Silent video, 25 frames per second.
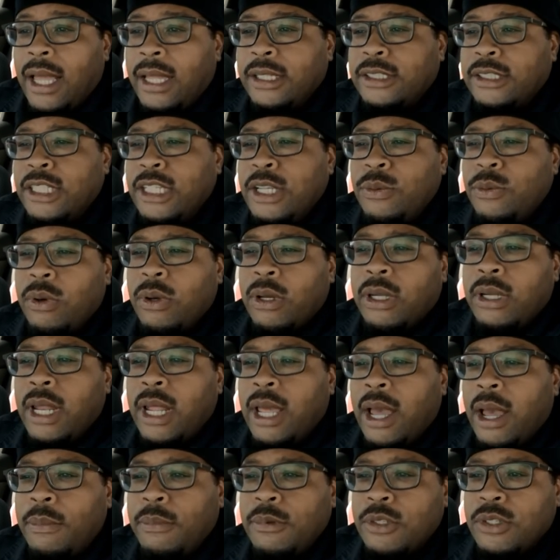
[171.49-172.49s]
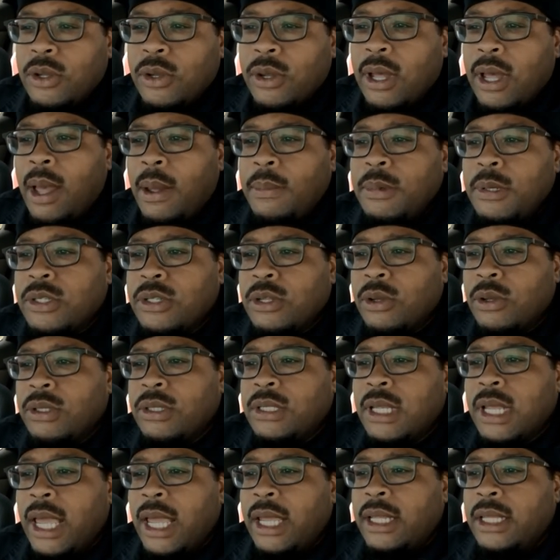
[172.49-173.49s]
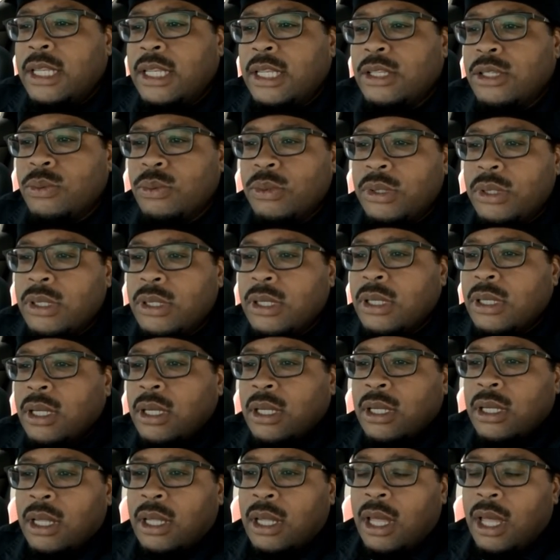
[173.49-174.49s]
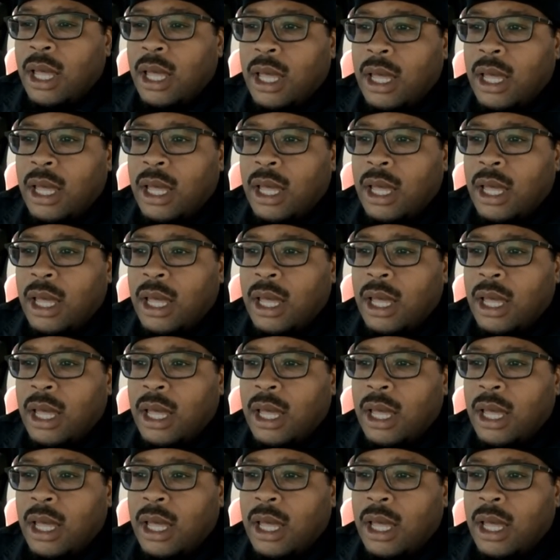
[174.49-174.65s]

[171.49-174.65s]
I see one now. I'm just going. I'm just going to take this one.